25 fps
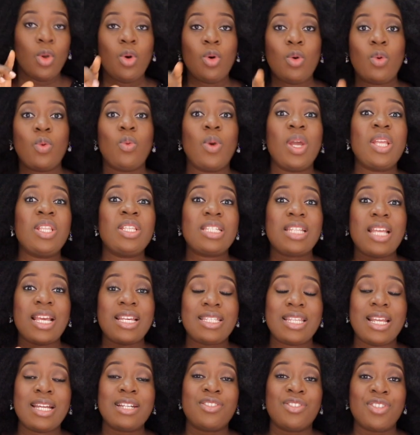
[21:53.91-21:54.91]
When did
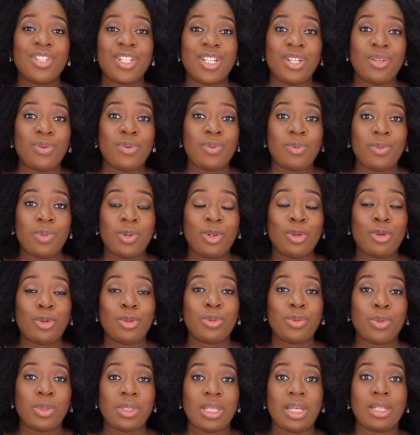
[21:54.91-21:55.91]
I start drinking
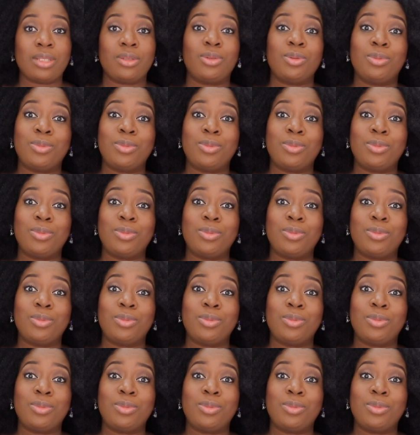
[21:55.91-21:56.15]
cold water?